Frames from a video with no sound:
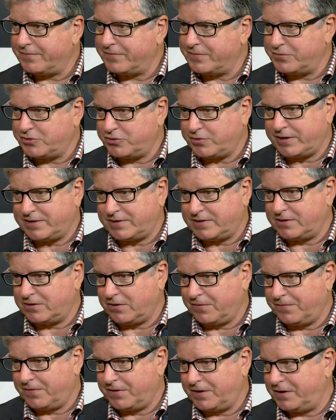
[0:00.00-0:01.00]
from trusts is
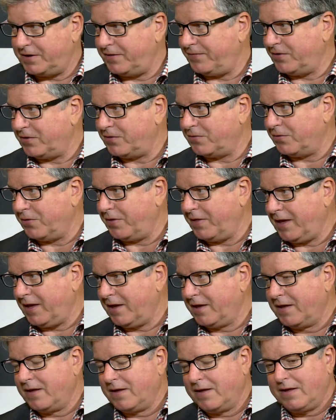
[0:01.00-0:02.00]
often a difficult
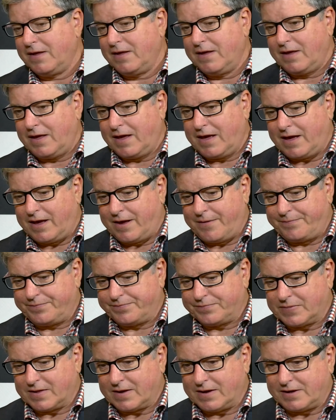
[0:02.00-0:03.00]
thing.
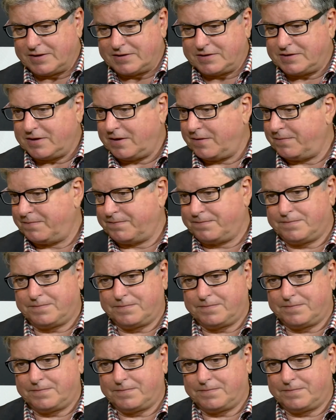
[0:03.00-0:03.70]
And so